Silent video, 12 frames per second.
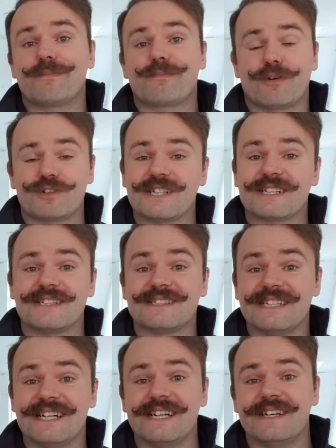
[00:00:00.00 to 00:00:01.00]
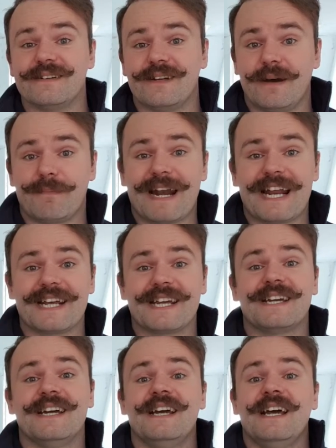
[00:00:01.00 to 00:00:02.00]
project that's in
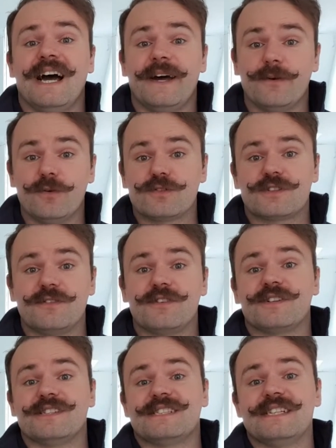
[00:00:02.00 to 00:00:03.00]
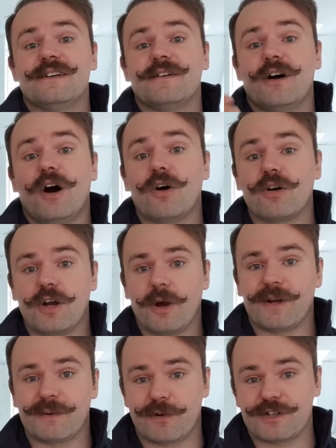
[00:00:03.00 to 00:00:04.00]
planning, and also you're going to see the
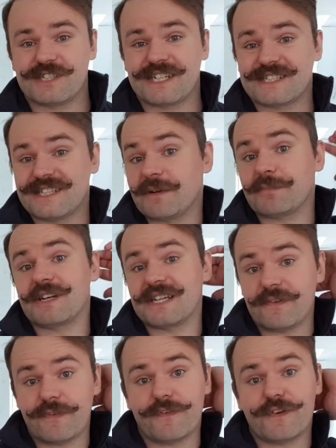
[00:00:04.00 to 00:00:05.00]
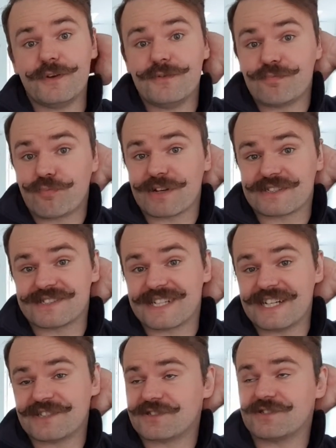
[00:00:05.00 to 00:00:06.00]
ongoing projects. And I'm going to give a few
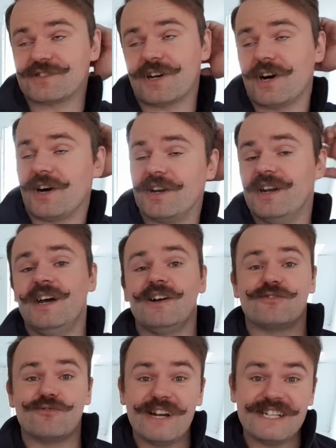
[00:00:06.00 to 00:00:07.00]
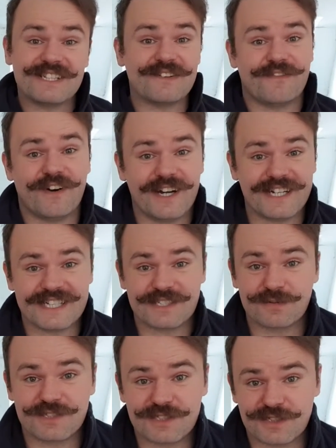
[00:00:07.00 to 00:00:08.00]
presentations on raising finance,
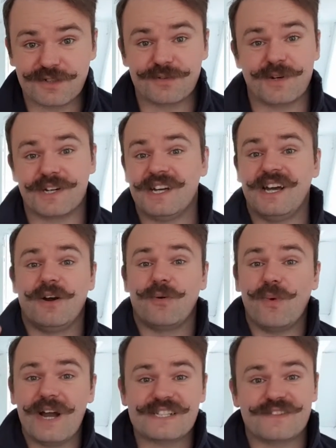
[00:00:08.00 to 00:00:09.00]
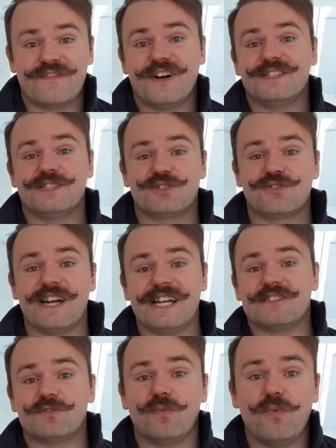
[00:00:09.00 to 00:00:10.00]
which is a good one, where to find your
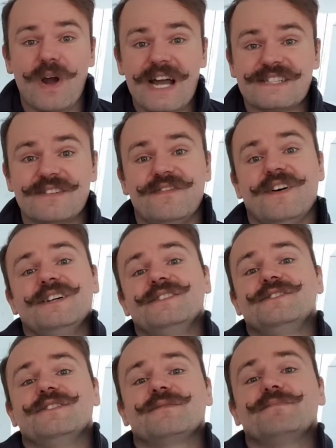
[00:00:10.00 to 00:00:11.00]
trades, where to find your